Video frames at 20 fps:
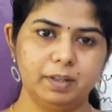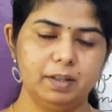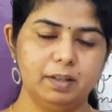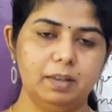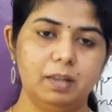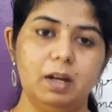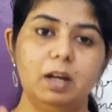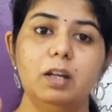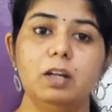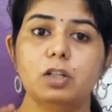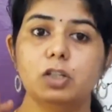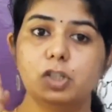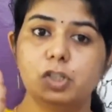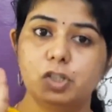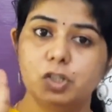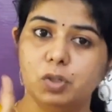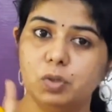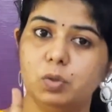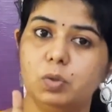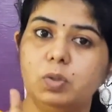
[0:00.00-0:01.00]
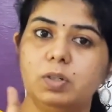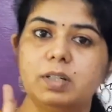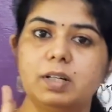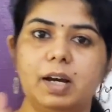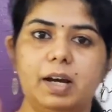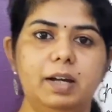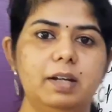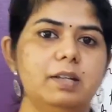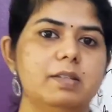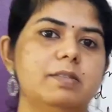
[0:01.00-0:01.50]
There are two
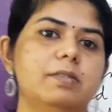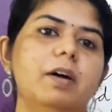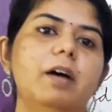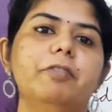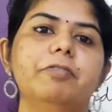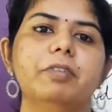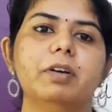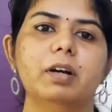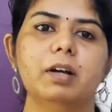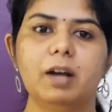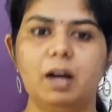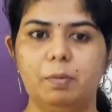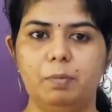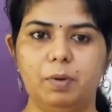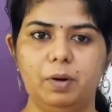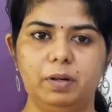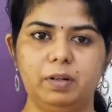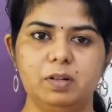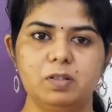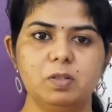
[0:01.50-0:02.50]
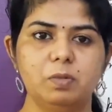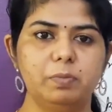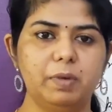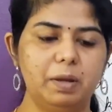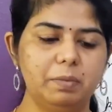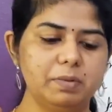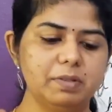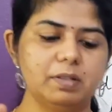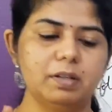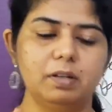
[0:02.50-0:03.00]
kinds of carbohydrates. So,
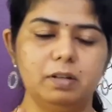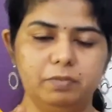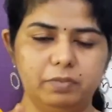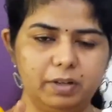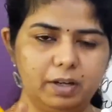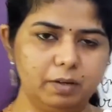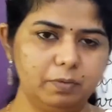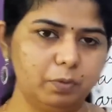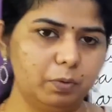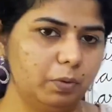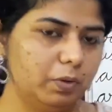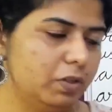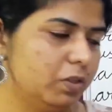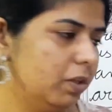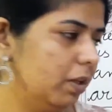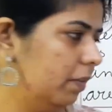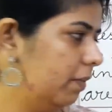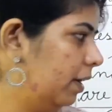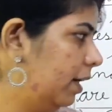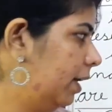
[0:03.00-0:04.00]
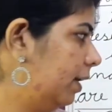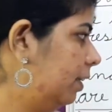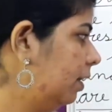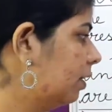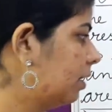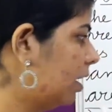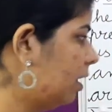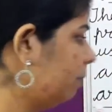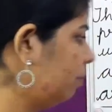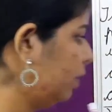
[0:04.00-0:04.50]
we are going to divide
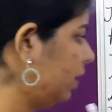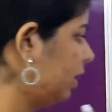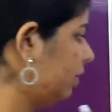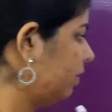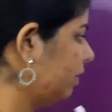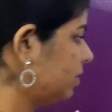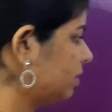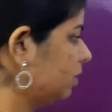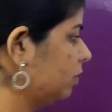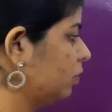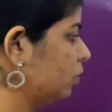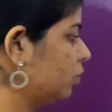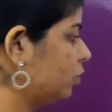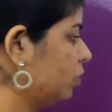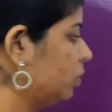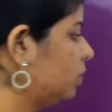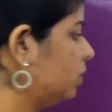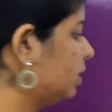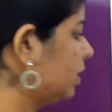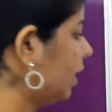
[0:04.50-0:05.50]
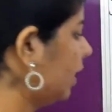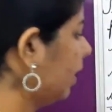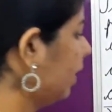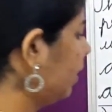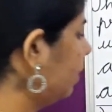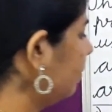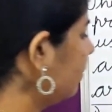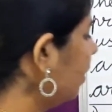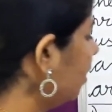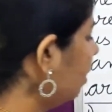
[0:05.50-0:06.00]
the carbohydrates into two
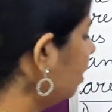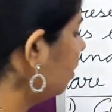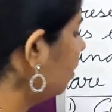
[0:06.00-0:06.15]
types.